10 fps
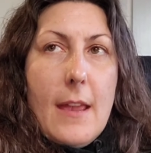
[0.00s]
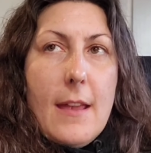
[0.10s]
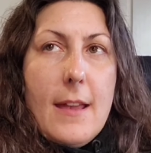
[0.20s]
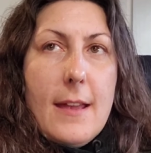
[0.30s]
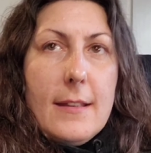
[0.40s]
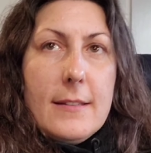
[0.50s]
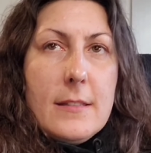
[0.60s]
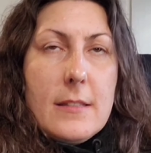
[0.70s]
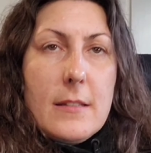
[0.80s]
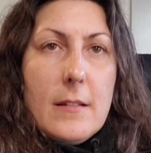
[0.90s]

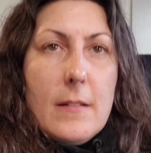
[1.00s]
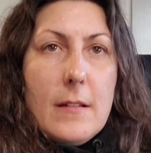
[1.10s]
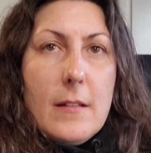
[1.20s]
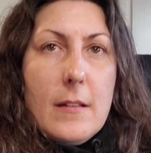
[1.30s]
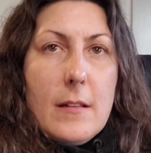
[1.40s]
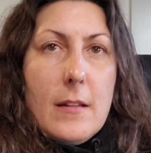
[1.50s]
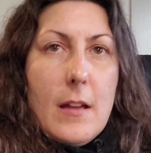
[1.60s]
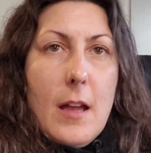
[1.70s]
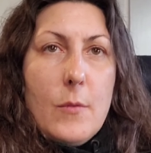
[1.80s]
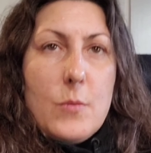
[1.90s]
And
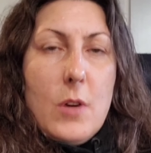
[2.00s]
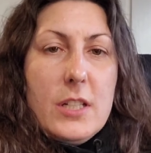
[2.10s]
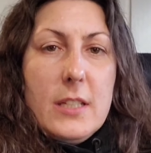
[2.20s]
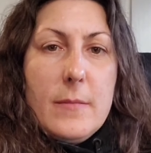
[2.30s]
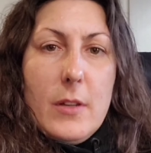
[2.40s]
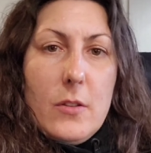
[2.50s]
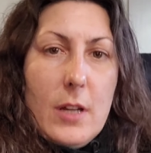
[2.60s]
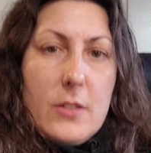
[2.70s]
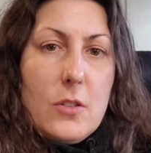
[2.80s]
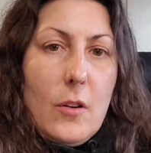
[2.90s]
I was watching some other
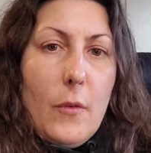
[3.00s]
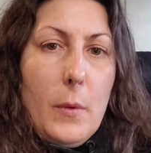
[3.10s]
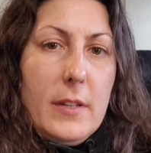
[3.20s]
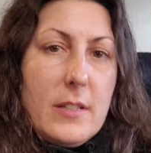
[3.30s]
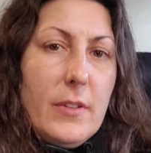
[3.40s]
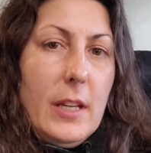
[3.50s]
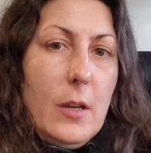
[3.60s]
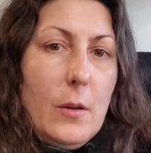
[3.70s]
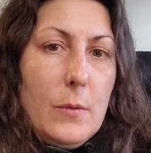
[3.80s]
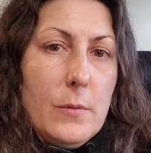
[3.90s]
ex-Jehovah's Witness
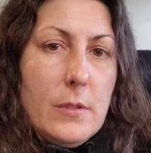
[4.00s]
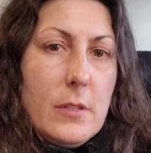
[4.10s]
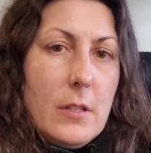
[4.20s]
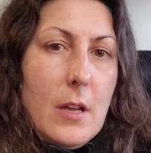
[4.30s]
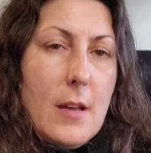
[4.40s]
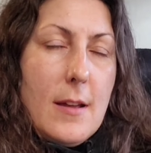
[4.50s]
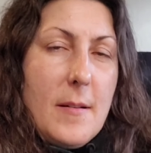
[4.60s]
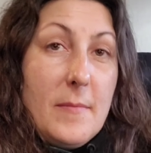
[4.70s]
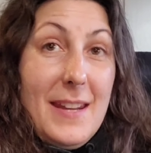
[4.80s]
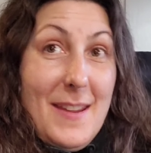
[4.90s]
videos,
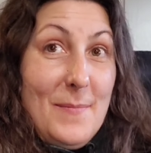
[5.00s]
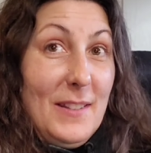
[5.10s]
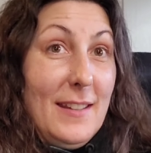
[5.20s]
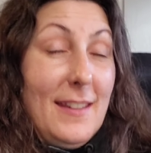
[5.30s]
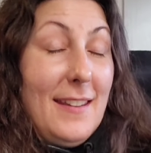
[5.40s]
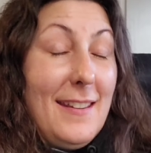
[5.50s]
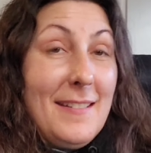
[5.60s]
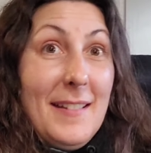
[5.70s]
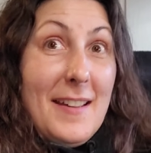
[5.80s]
namely